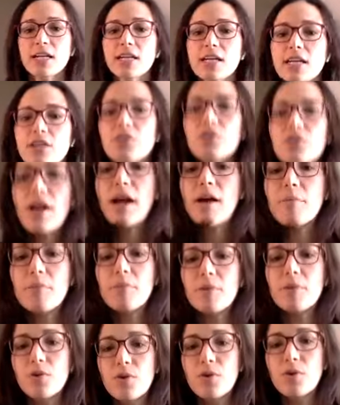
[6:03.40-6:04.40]
hand can
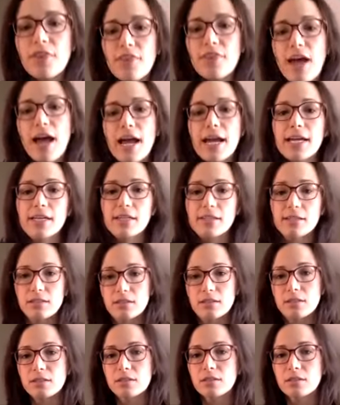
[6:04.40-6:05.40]
grab your thigh.
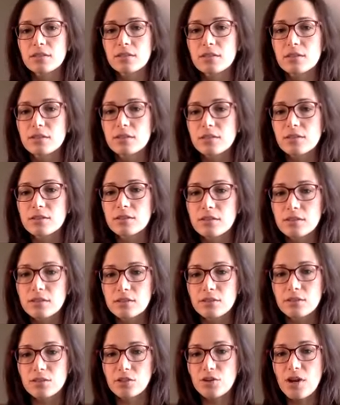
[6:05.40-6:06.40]

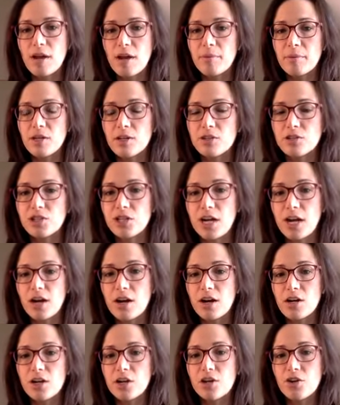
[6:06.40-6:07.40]
You're grabbing your
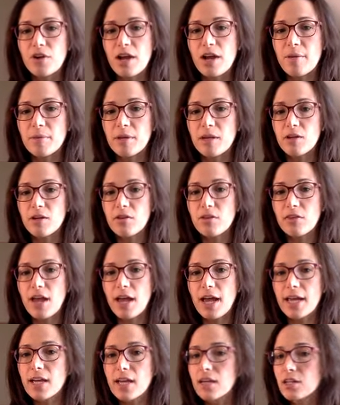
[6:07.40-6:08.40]
chair, you're grabbing your
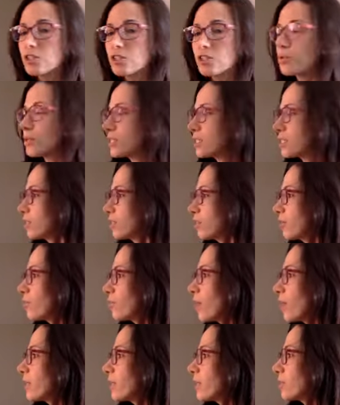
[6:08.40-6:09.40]
thigh. Twist to the
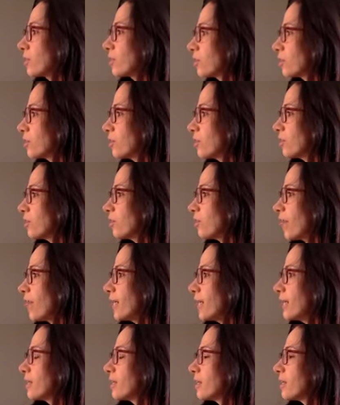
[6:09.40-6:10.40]
right, look to the
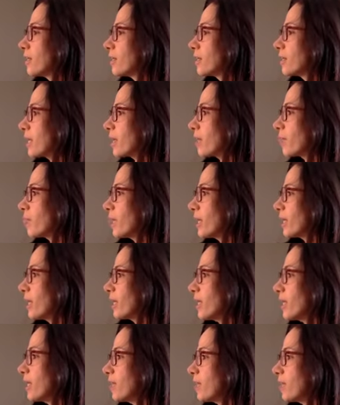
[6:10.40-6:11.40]
right. Take a big
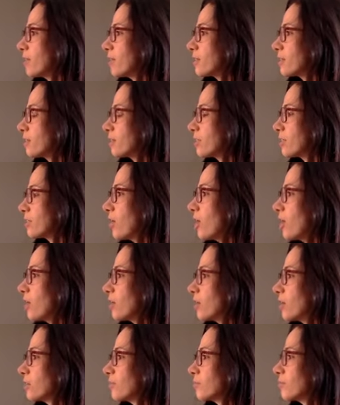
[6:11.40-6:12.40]
inhale, sit
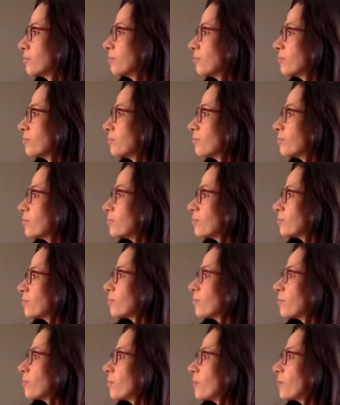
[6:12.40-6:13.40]
tall.
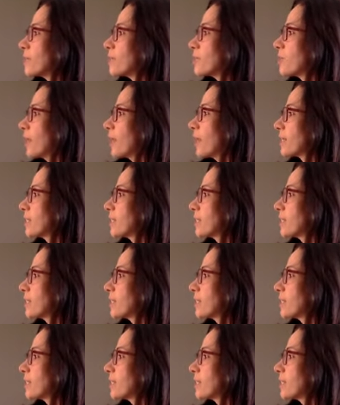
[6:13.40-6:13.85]
As you